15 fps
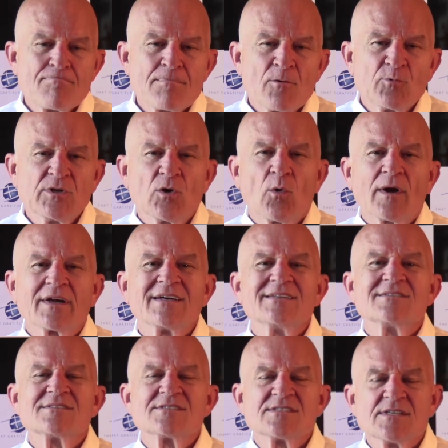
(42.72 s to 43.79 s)
When you are
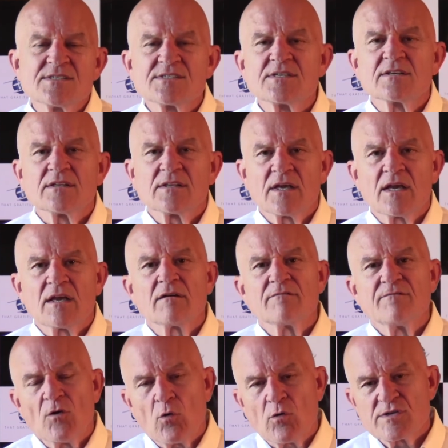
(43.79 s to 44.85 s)
consistently
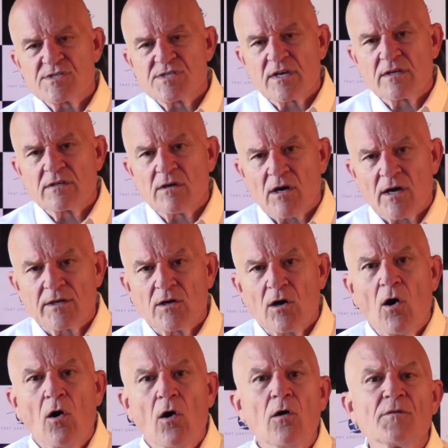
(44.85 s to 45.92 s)
focusing on
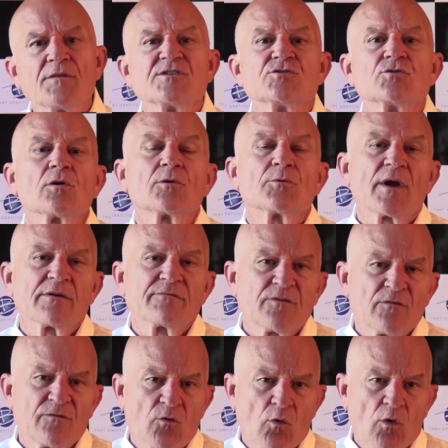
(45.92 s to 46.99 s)
all that you are grateful
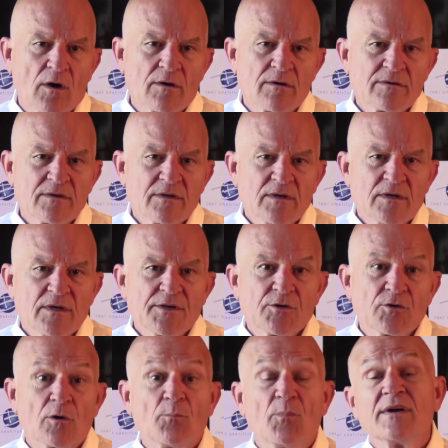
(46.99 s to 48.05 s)
for,
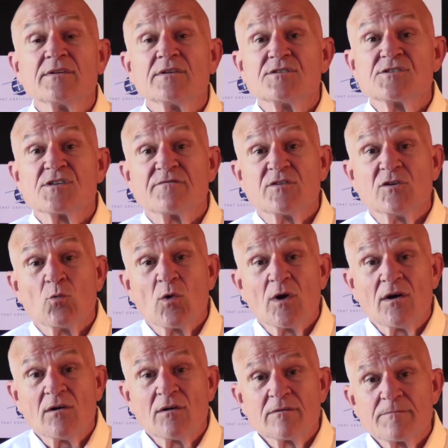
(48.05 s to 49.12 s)
your abundance if you
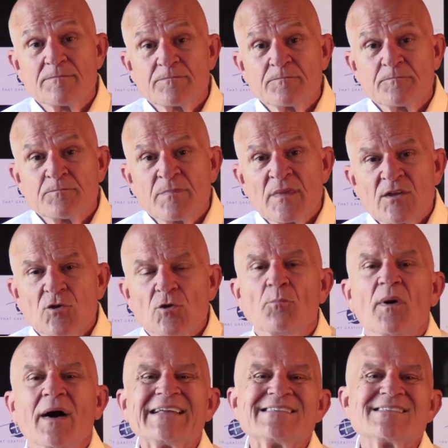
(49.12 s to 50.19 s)
will, your
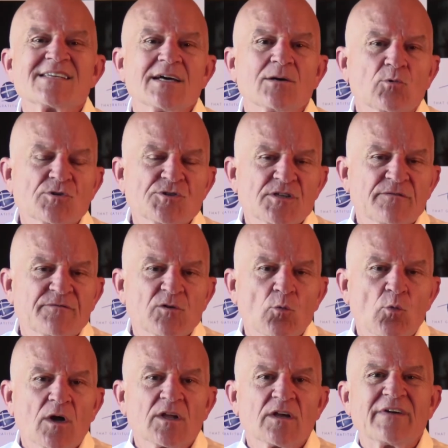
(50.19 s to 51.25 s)
mindset will shift to
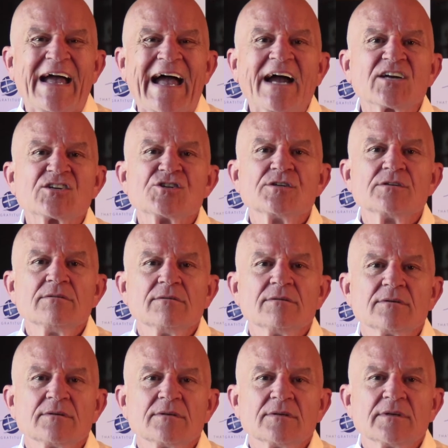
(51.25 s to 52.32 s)
one of action
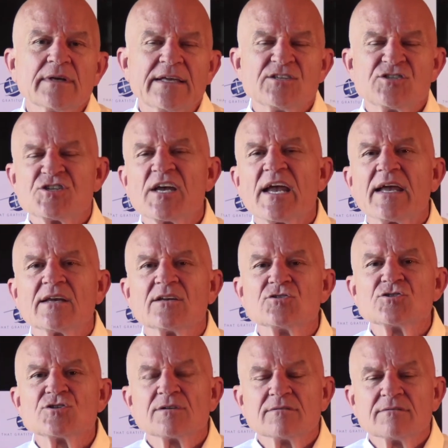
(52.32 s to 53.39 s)
and change.